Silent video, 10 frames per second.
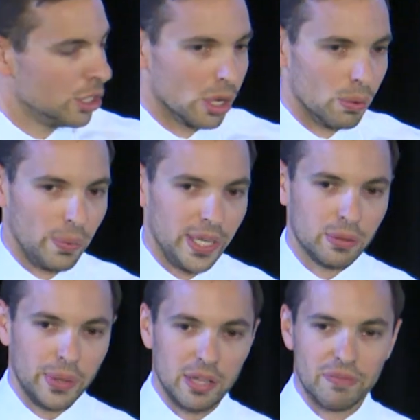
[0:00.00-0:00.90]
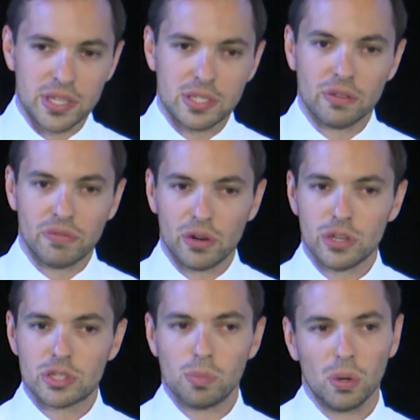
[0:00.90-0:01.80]
we invest in the
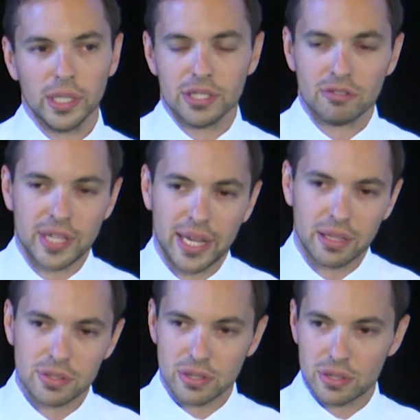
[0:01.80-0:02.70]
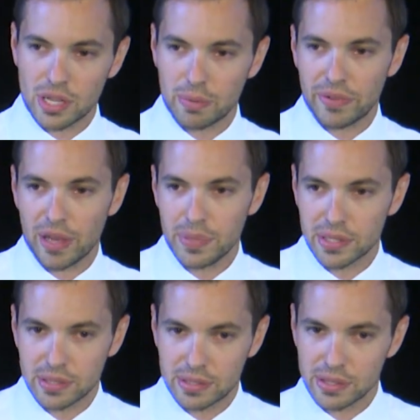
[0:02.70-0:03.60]
very small end of town. So some of our
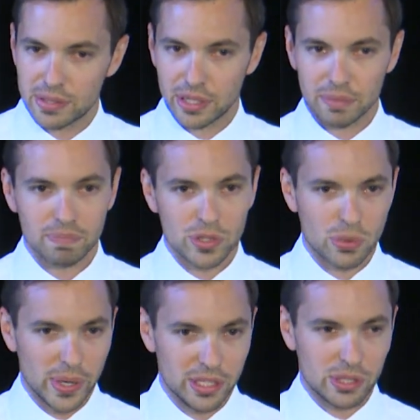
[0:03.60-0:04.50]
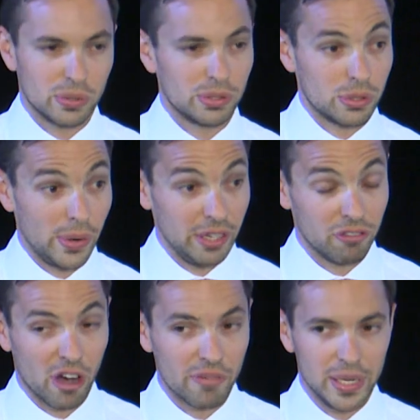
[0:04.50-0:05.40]
businesses are 20 to
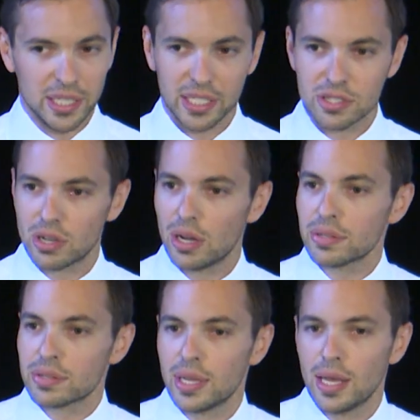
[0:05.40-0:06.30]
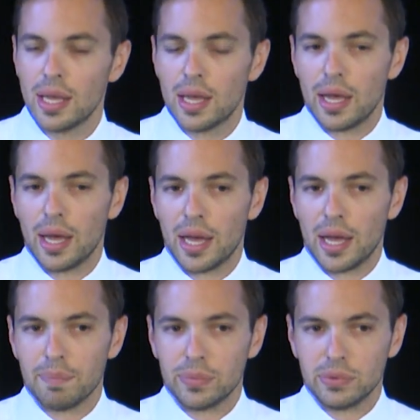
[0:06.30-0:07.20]
25 million in size.
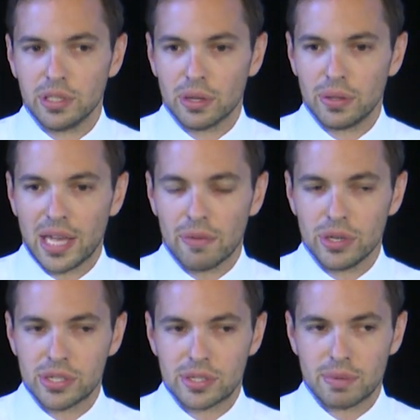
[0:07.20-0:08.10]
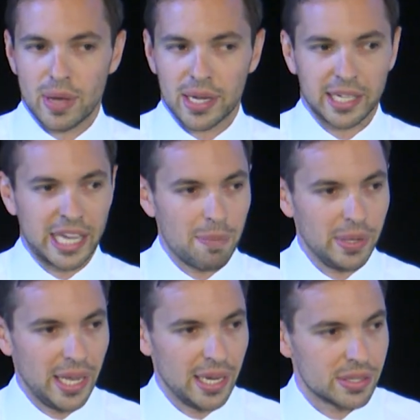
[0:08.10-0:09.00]
The average market cap
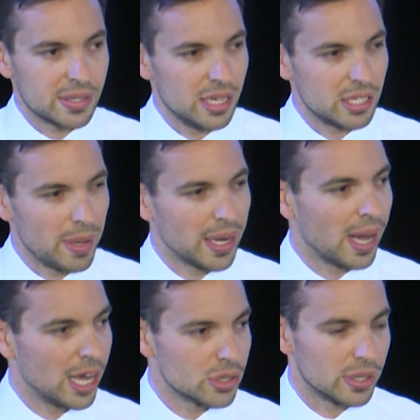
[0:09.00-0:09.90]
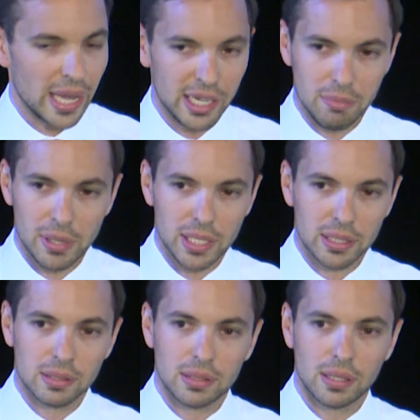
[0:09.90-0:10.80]
in NSC is about 180
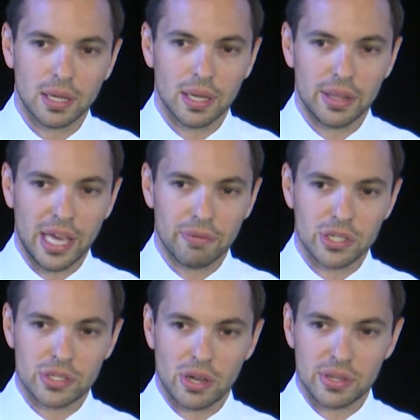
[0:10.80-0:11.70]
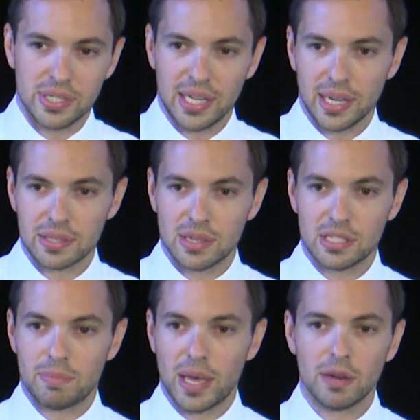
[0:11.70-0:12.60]
million. The average size in NAC
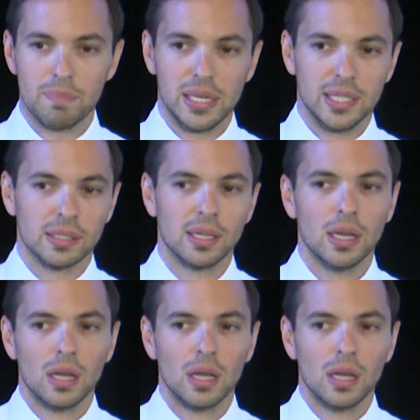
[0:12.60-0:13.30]
is about $1 billion.